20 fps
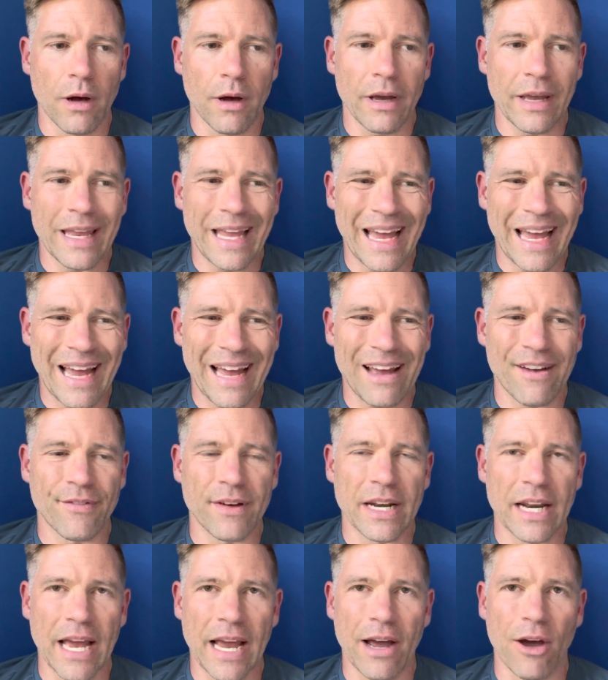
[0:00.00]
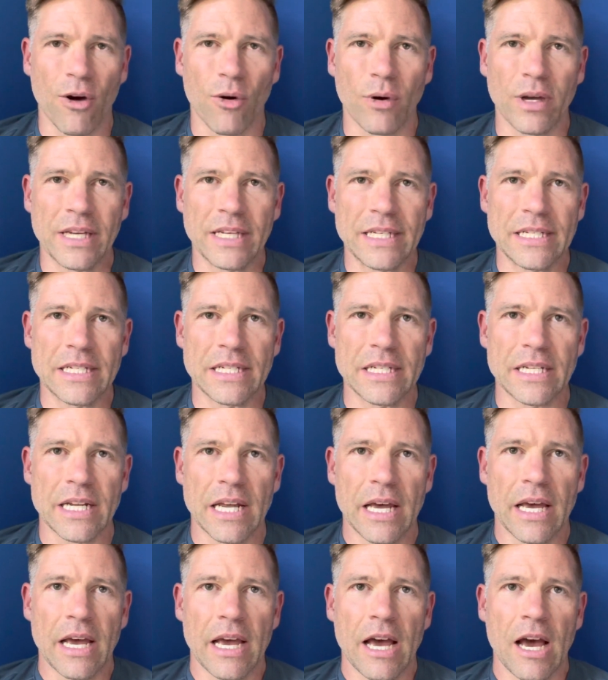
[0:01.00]
I have now is
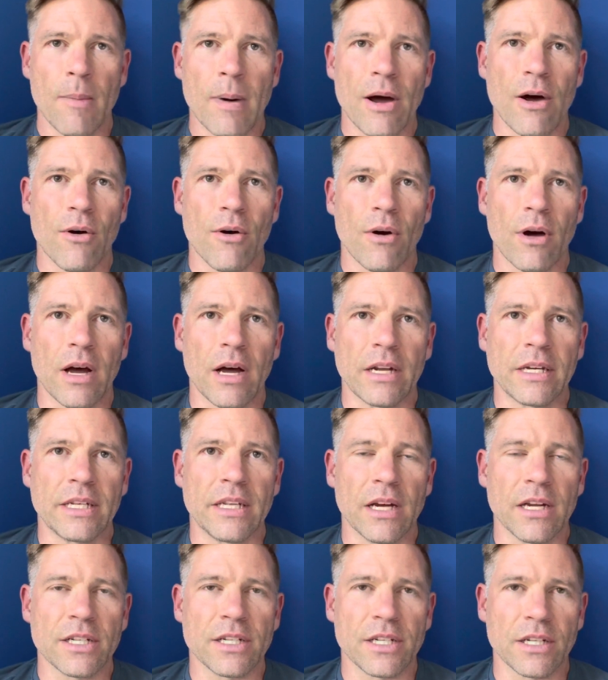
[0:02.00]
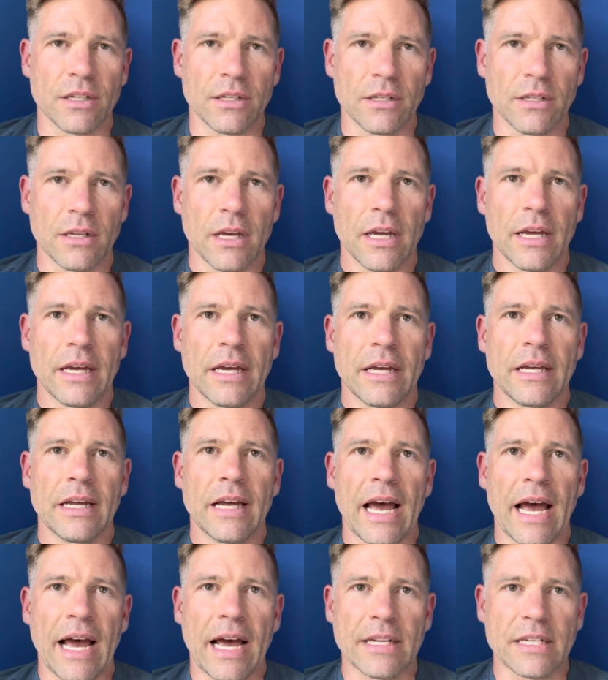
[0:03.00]
about a dozen
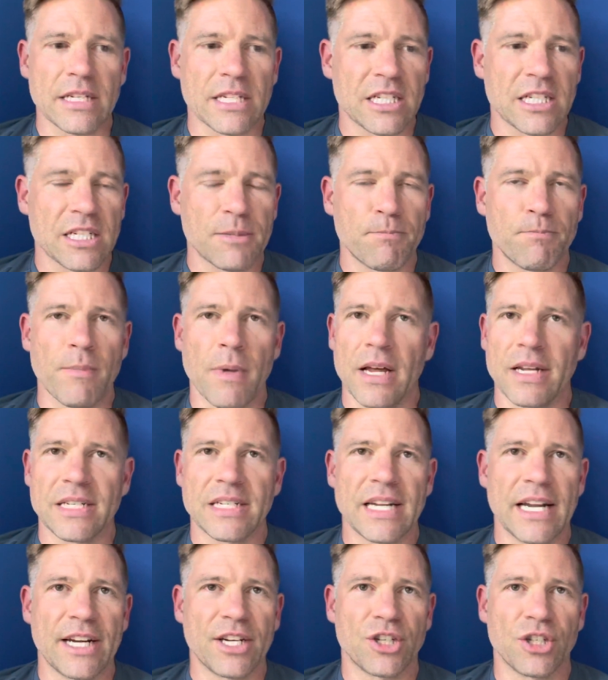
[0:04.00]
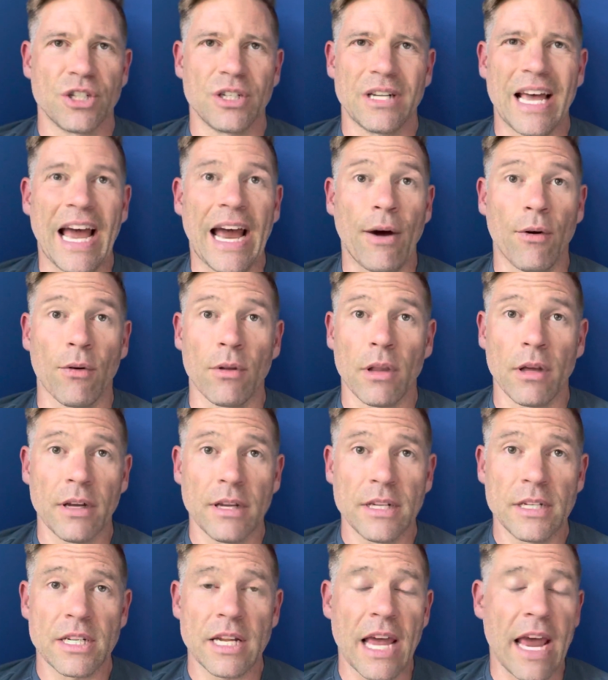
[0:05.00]
session
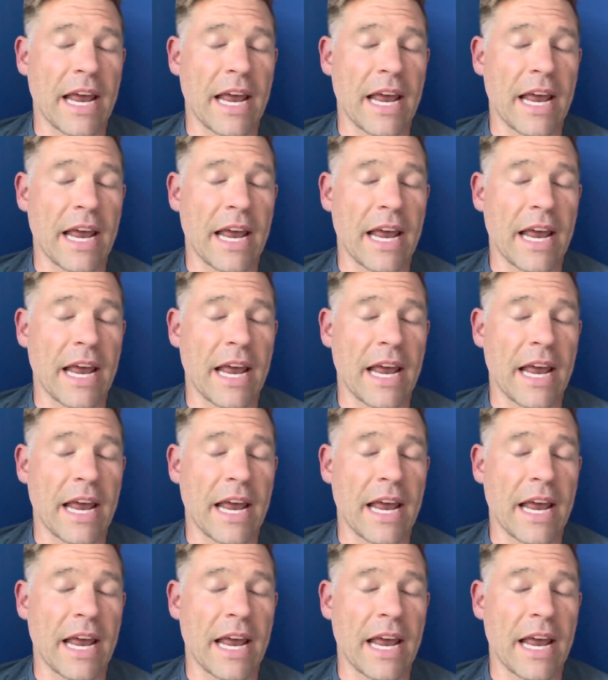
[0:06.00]
outlines.